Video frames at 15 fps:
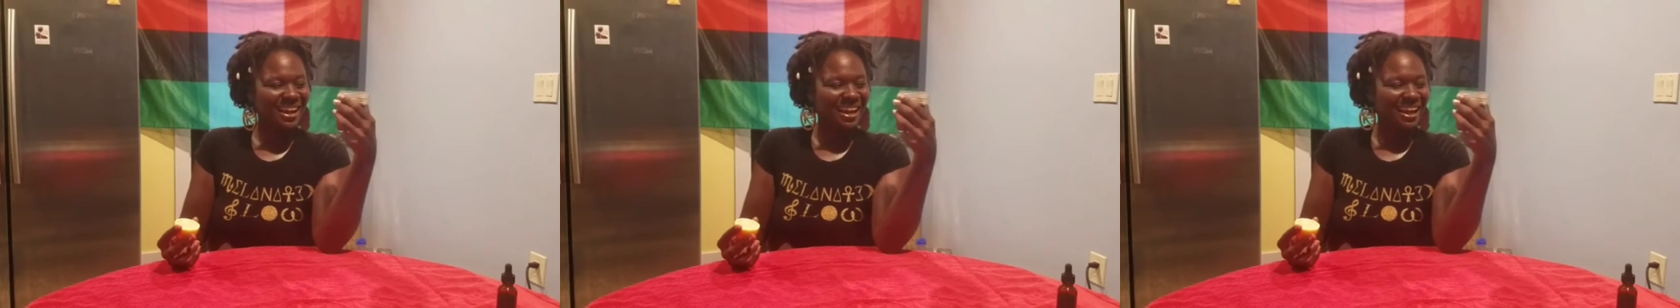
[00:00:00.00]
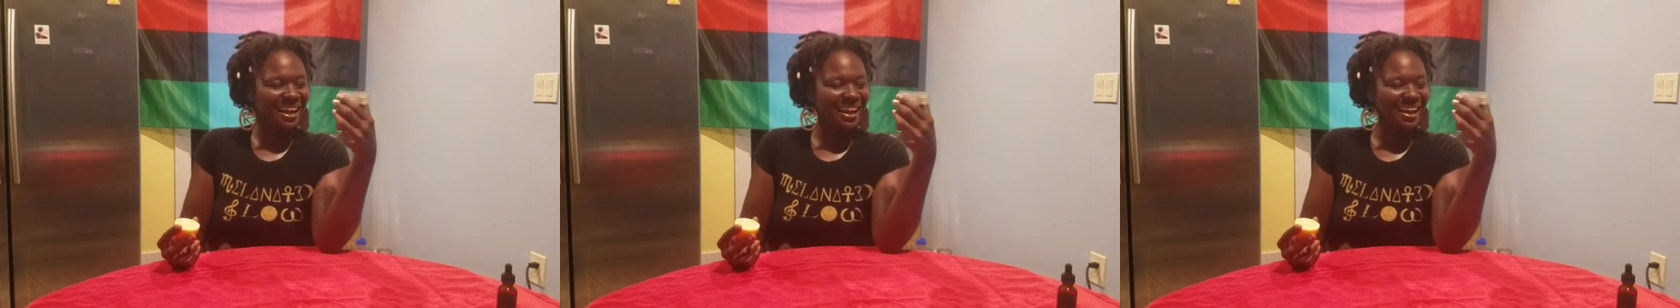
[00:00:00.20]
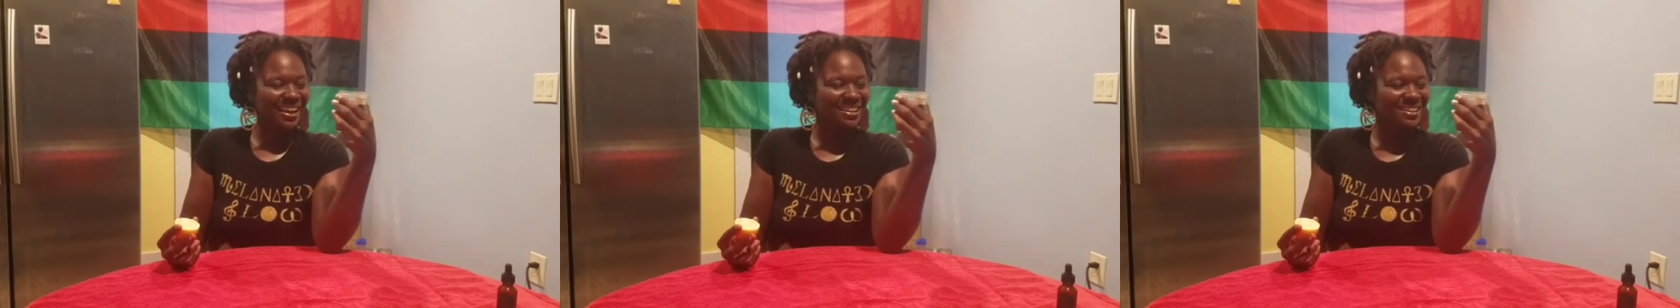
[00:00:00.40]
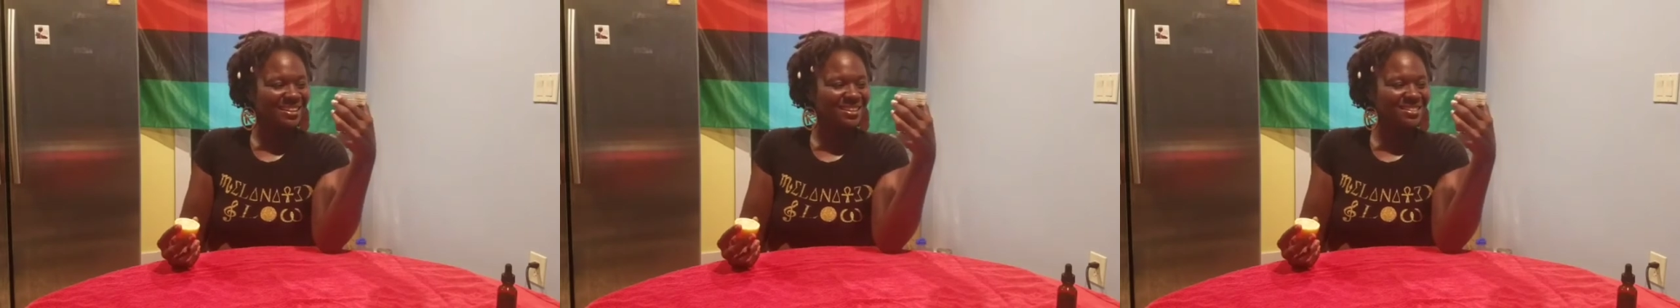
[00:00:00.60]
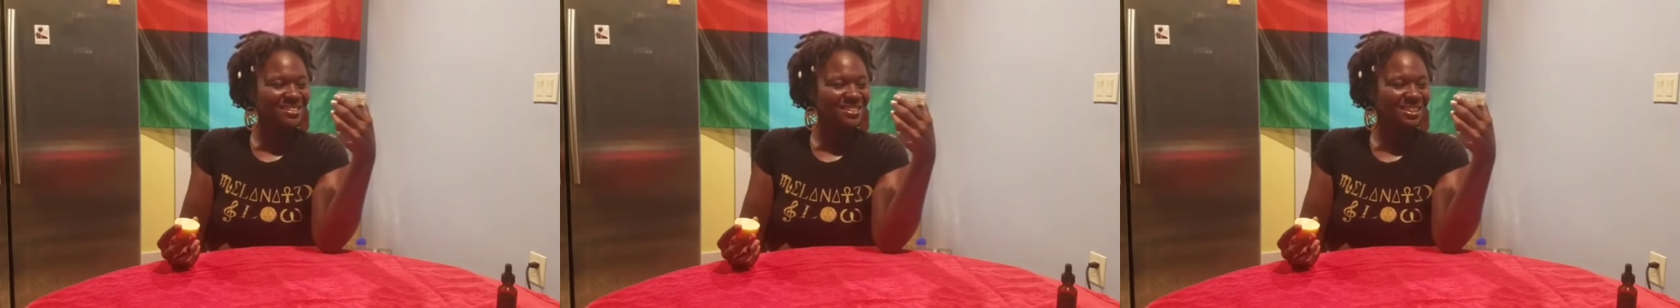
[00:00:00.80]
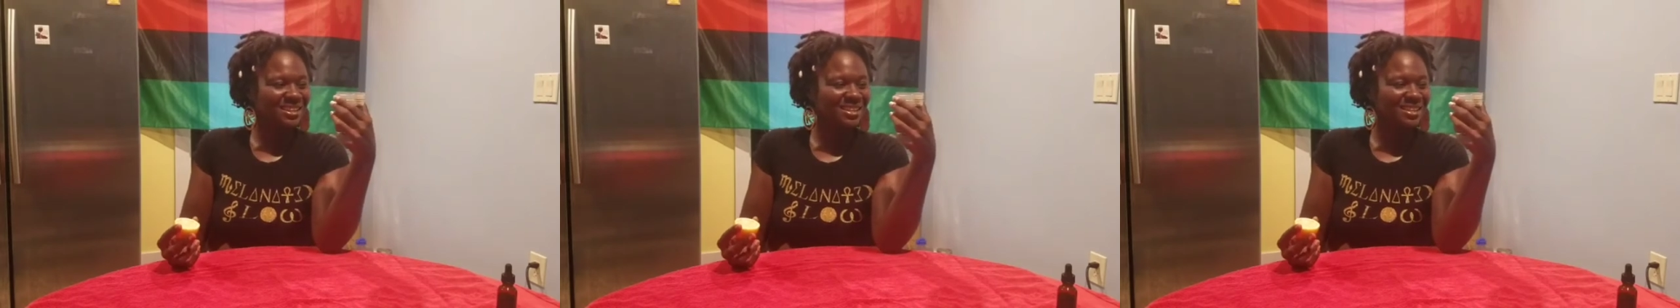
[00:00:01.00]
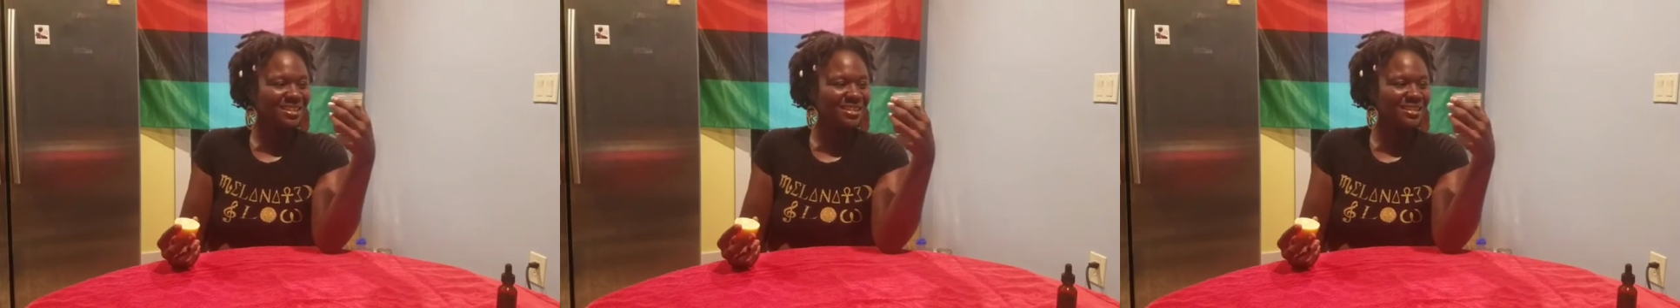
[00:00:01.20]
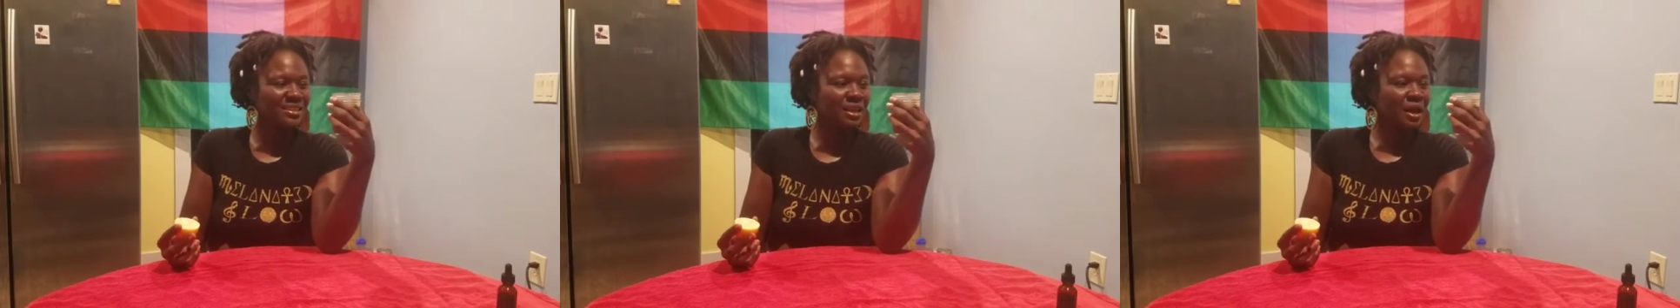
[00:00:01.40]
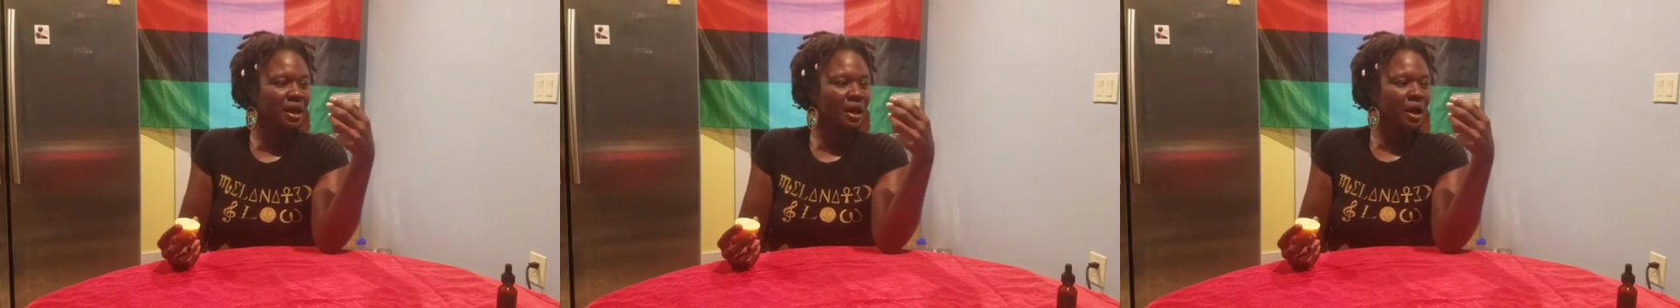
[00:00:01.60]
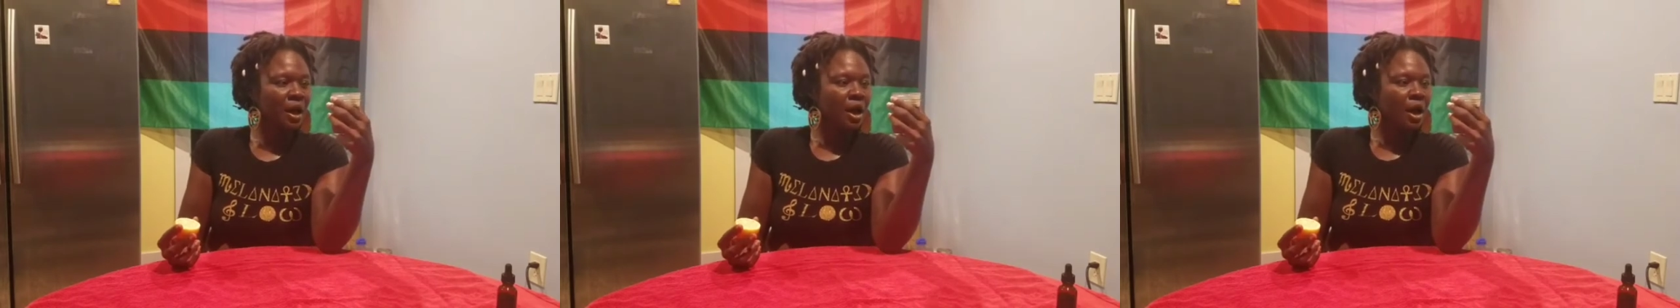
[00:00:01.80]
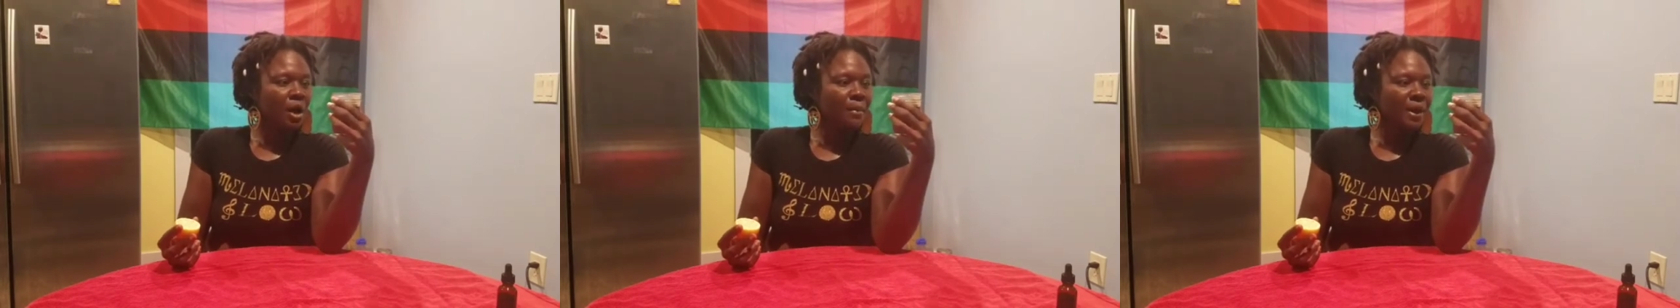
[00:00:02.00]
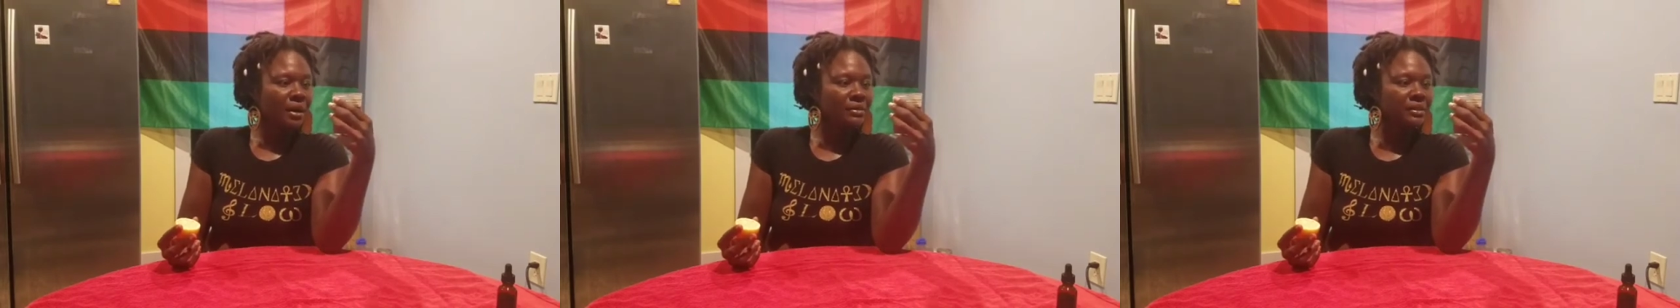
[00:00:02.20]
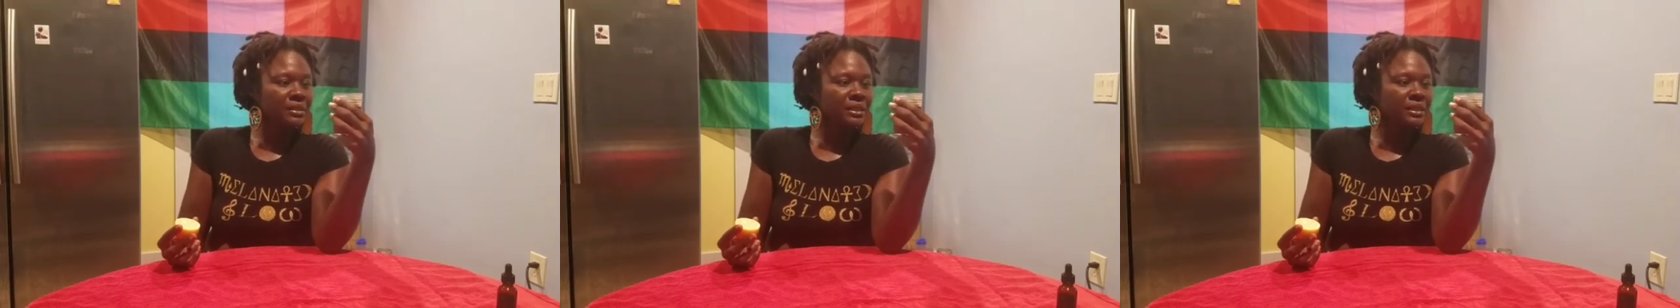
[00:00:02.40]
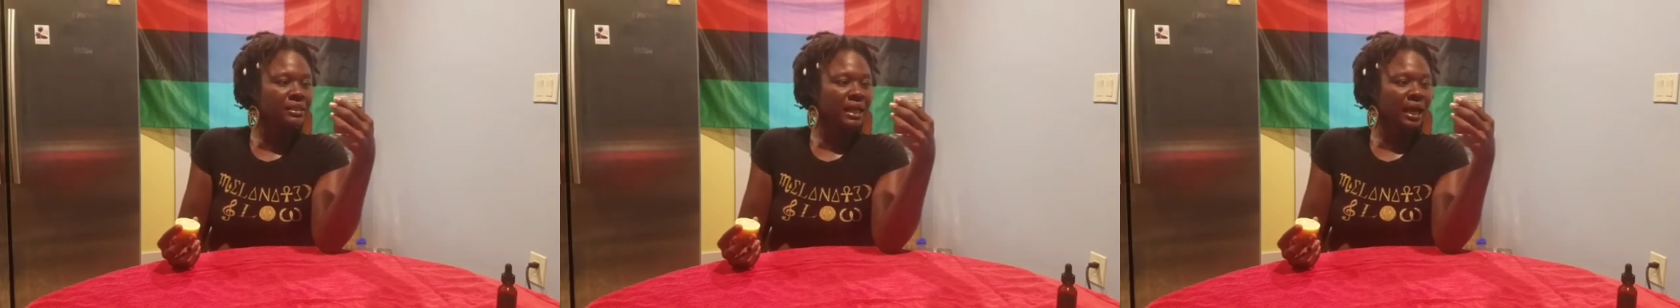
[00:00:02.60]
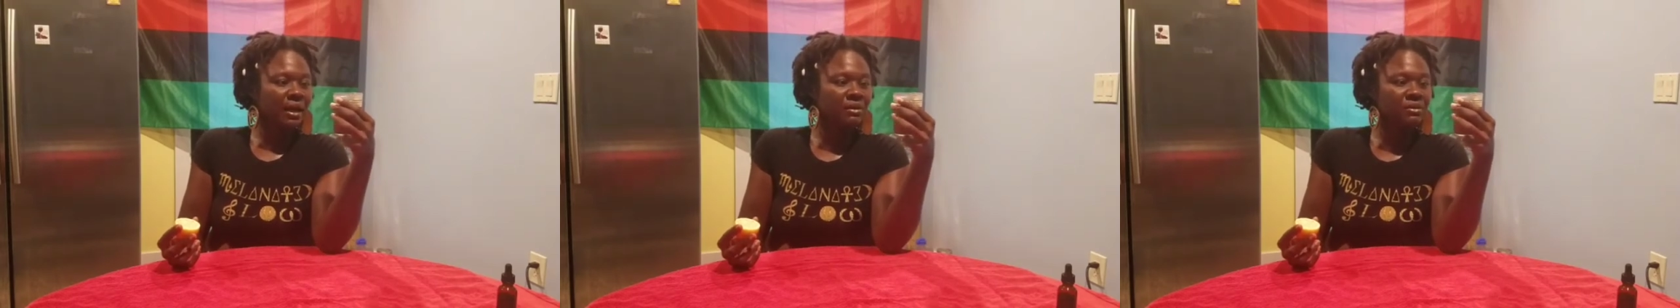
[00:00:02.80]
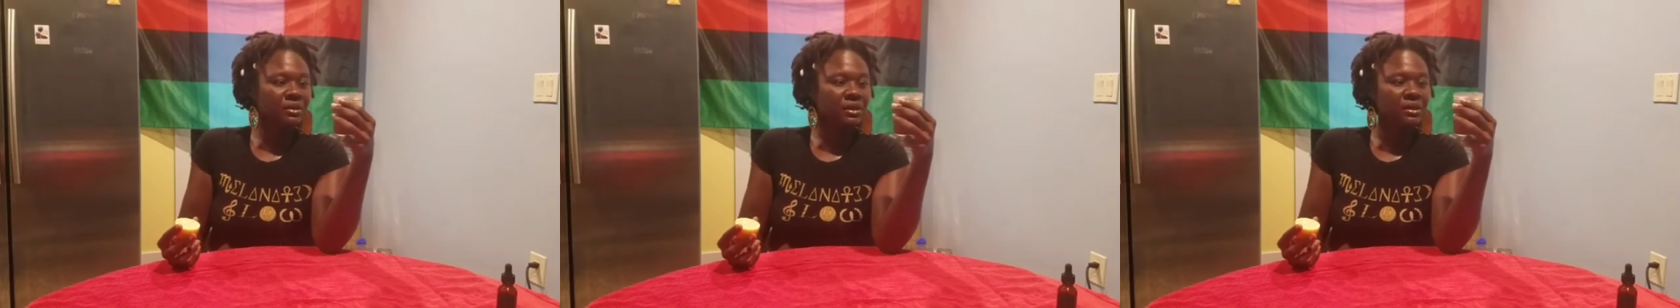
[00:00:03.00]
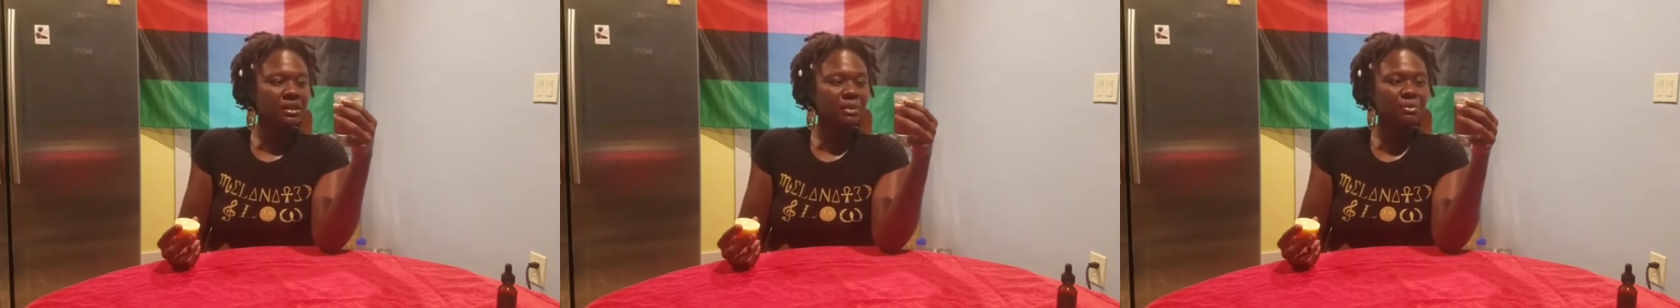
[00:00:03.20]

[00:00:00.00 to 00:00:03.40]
And this is about 6 ounces.